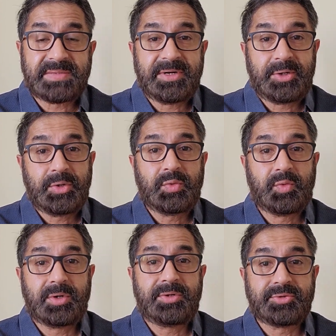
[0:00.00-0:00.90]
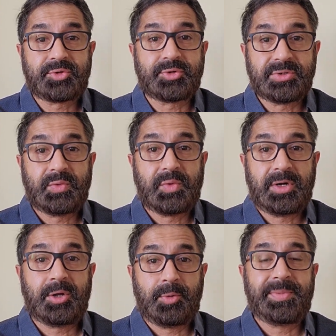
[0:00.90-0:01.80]
I mean, do you want to throw the
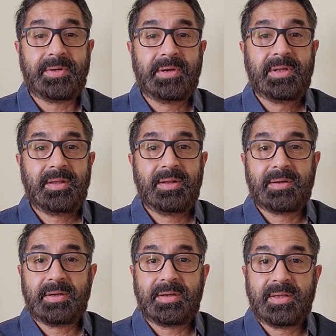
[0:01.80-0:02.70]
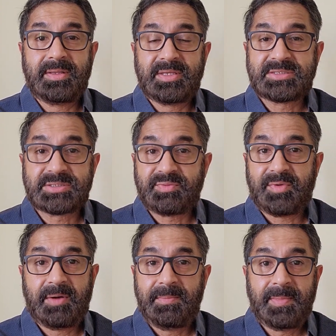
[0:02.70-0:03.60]
world open, in this
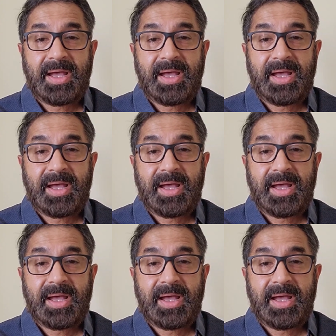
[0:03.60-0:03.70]
form?